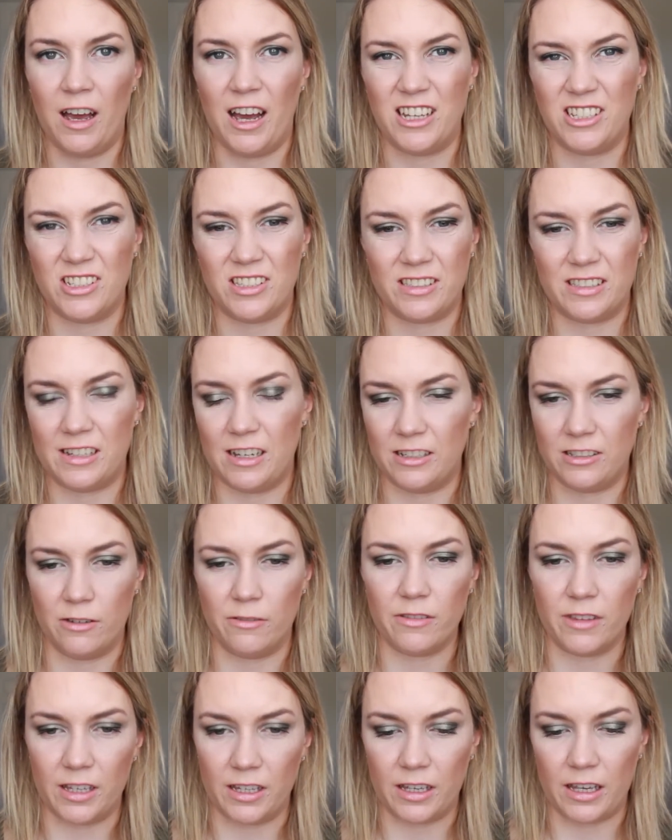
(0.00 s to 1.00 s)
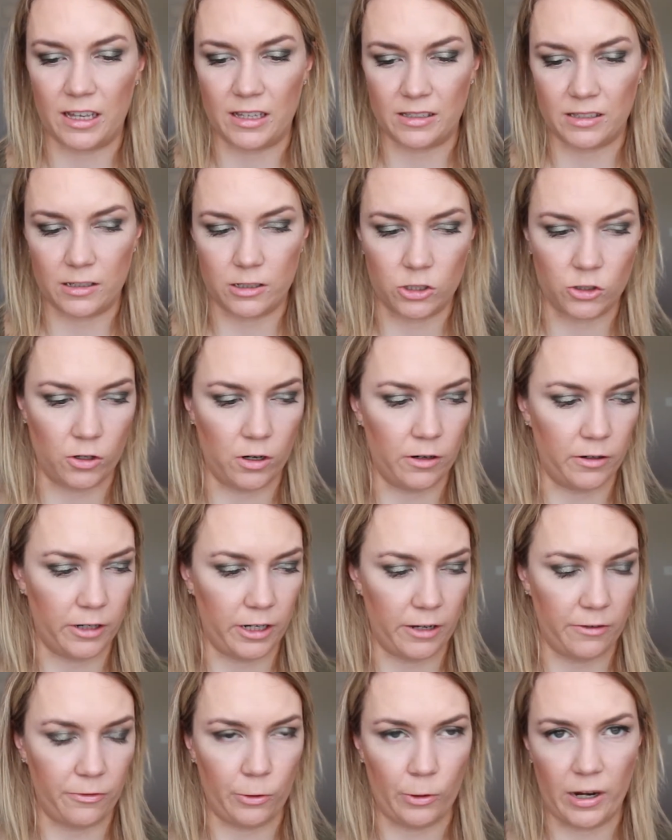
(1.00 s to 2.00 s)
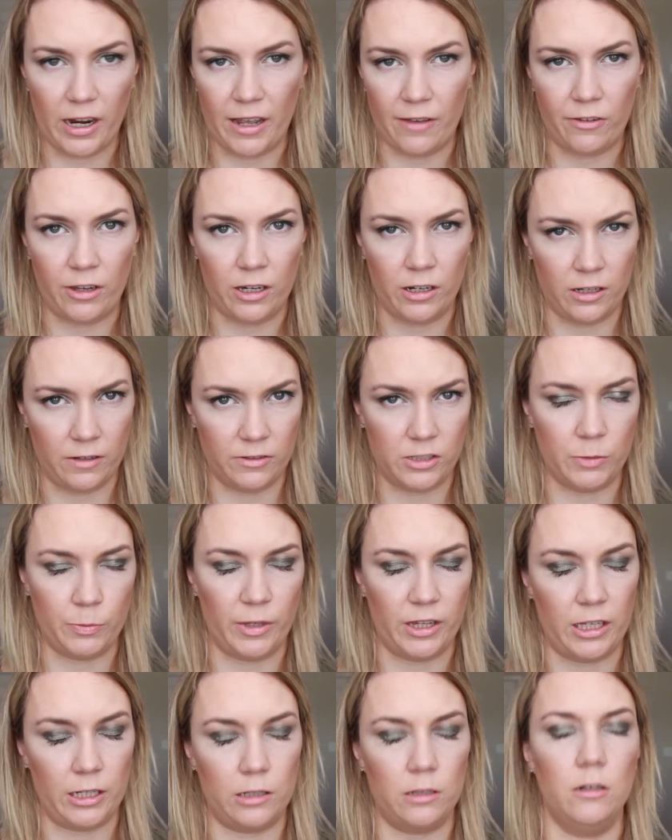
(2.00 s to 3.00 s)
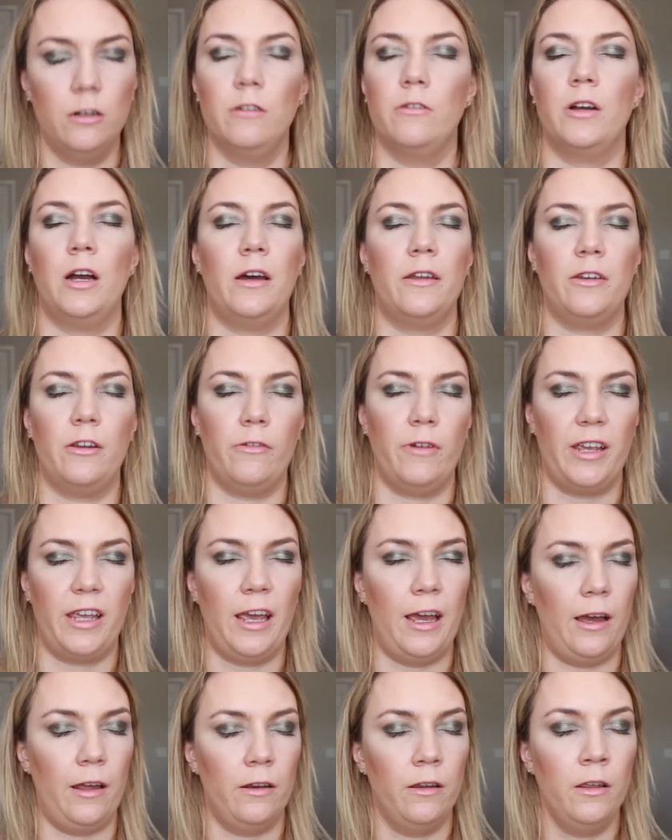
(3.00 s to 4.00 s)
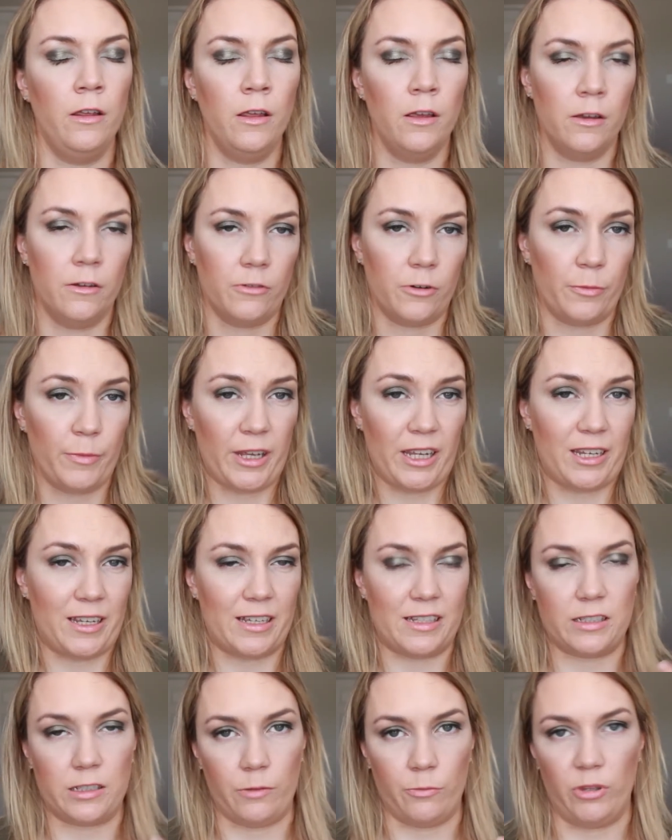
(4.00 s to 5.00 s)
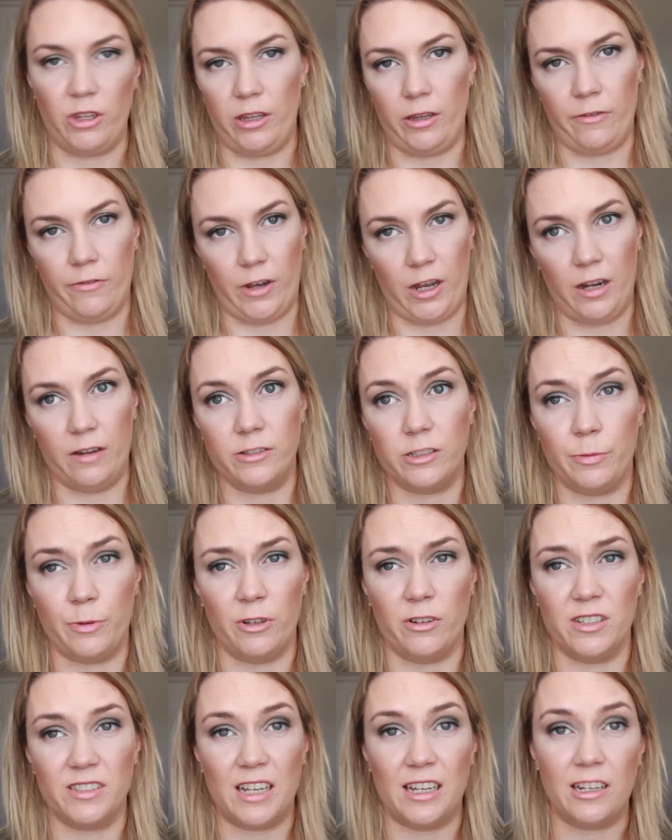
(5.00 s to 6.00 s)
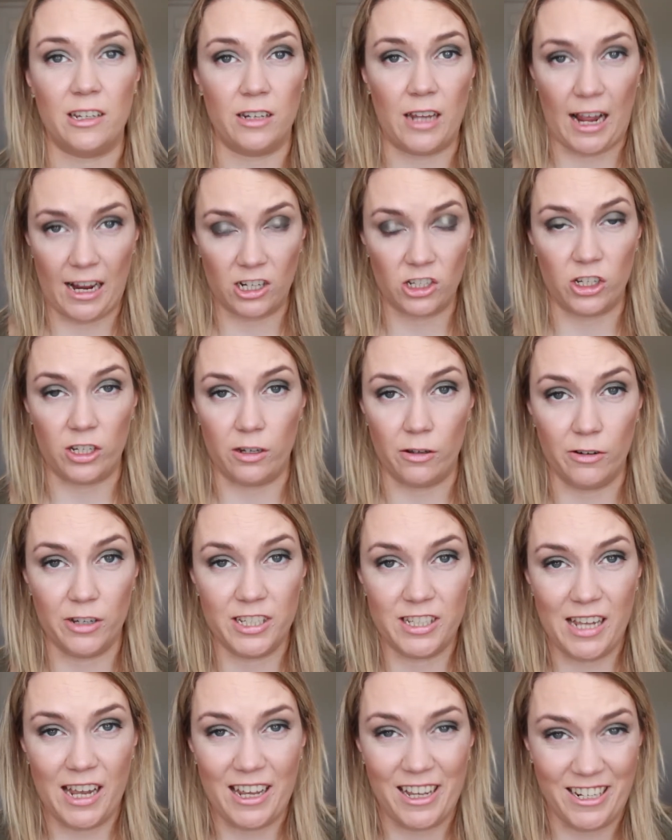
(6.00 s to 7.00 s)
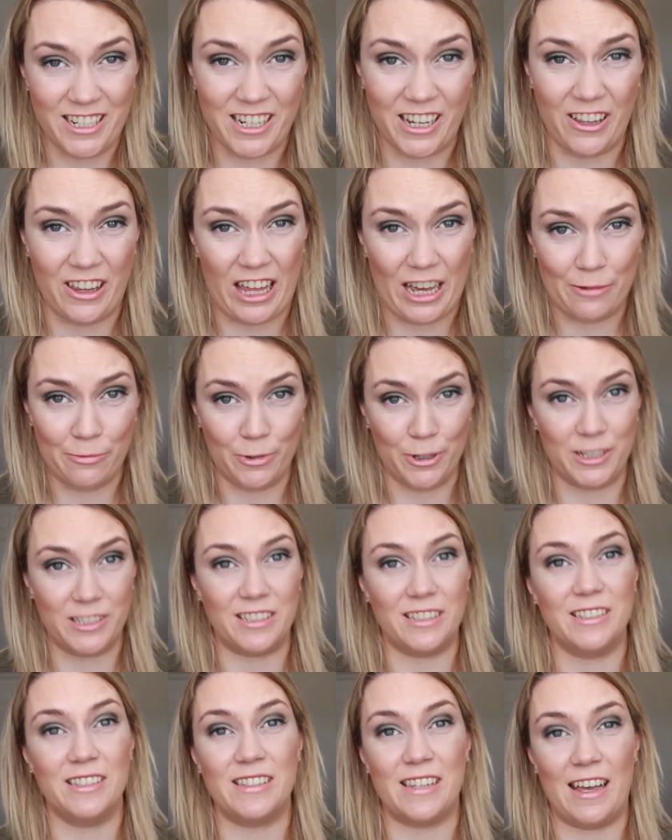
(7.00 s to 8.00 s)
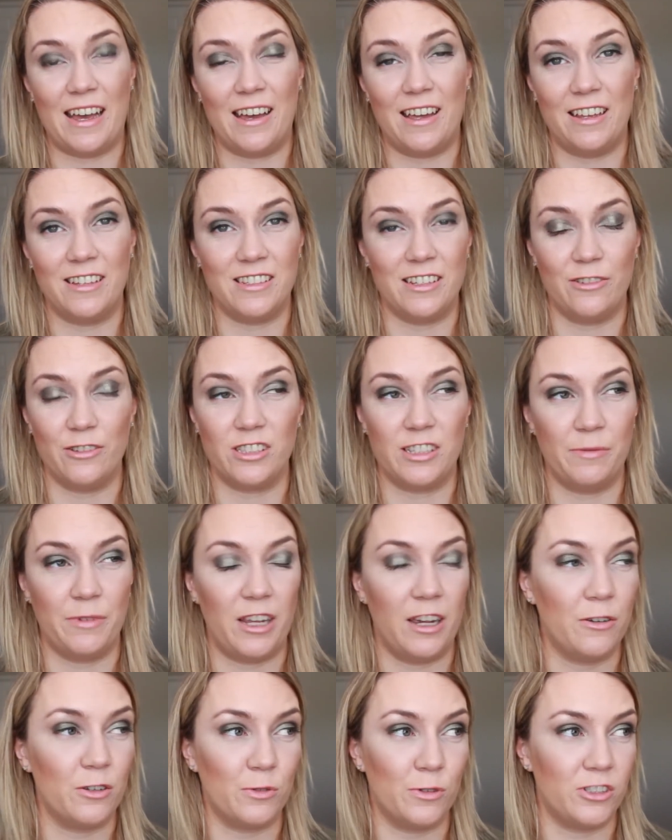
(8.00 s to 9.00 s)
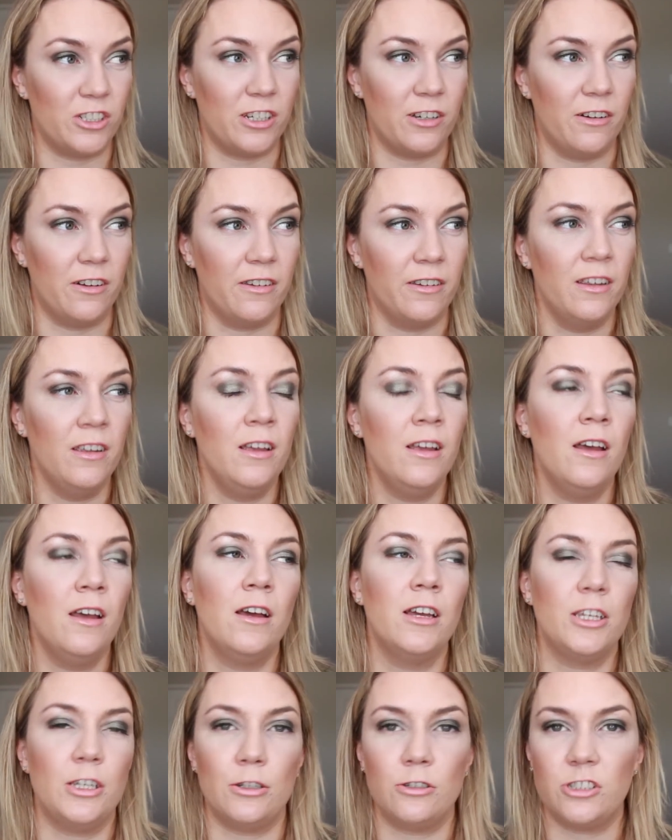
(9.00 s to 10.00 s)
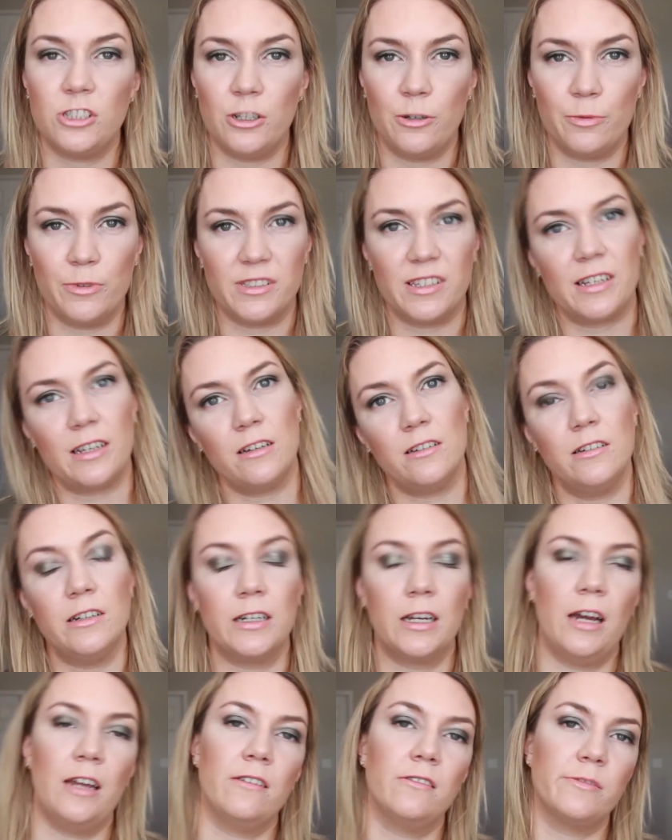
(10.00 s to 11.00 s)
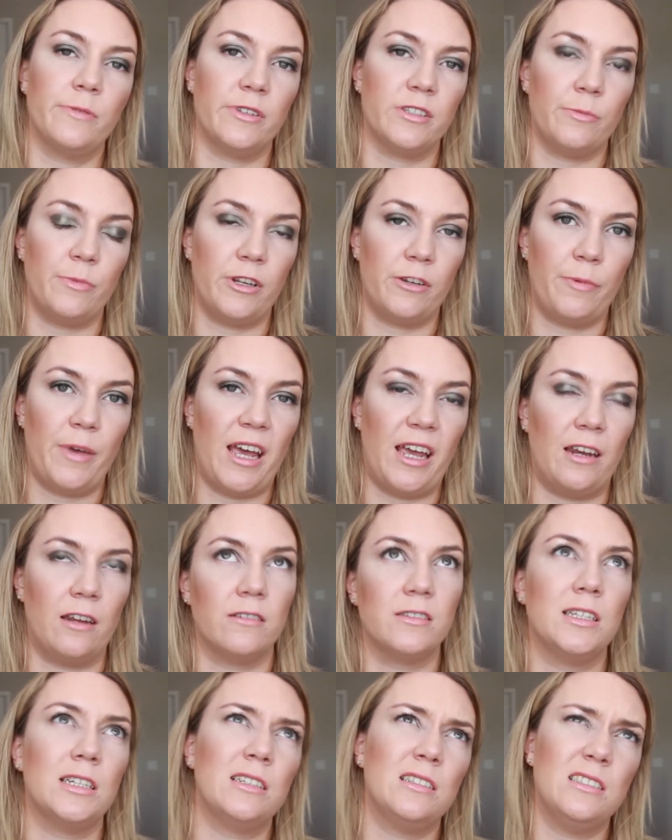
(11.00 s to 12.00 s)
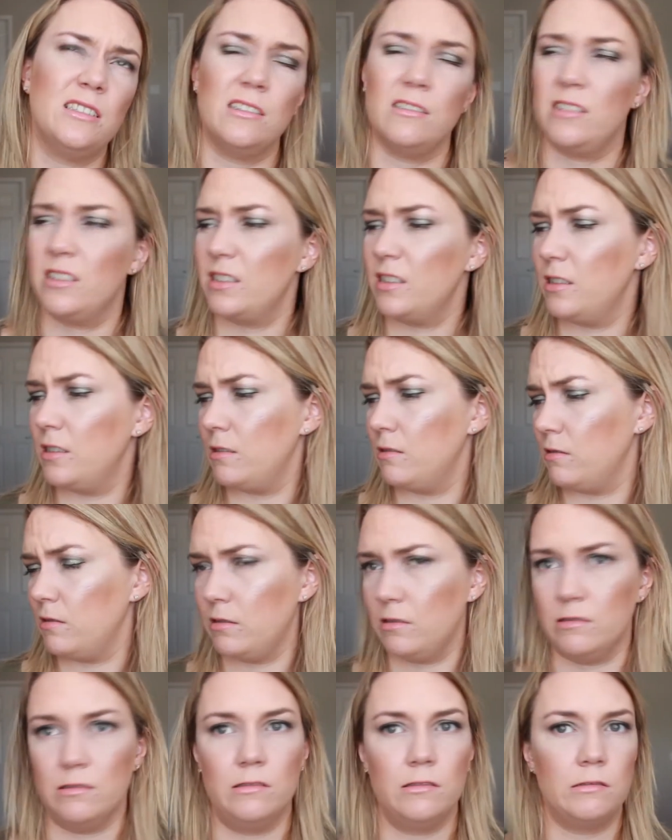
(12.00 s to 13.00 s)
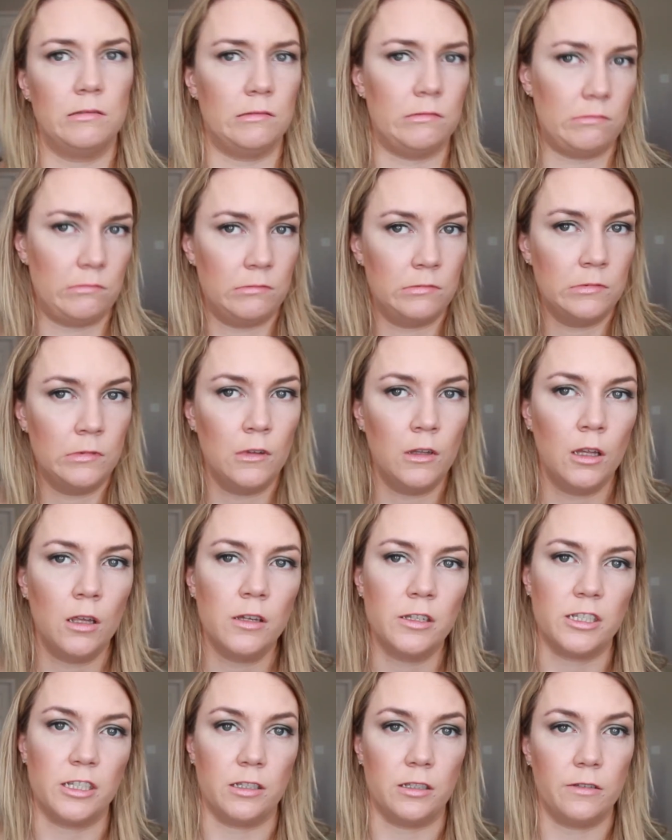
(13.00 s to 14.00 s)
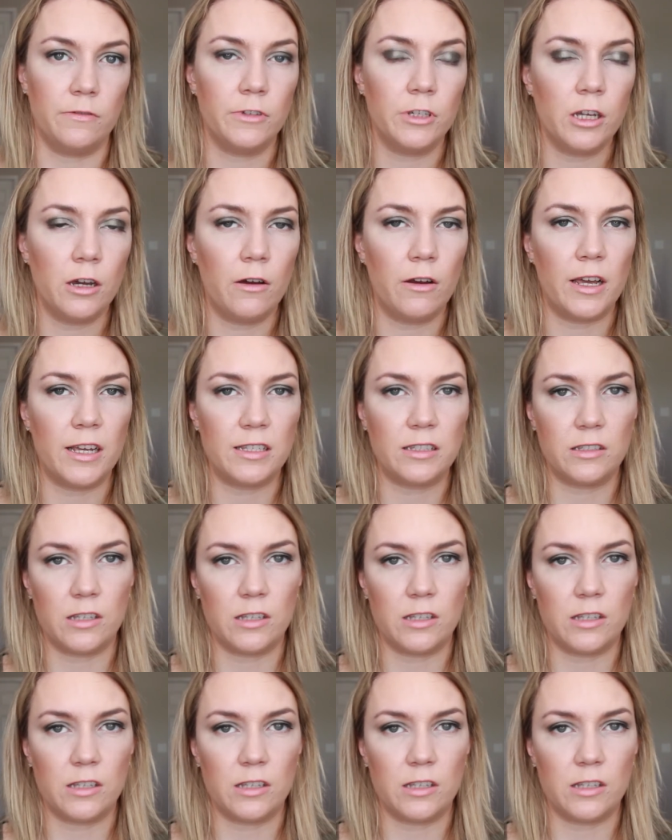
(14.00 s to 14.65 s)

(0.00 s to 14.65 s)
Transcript: I don't think it's strong enough or heavy enough to be like, oh god, no, I can't. For me, it's completely fine. To be honest, I didn't actually notice it until that person said, until somebody I was watching on YouTube was like, oh, it kind of smells a bit of paint. I was like, oh, does it? I don't know. Didn't even notice.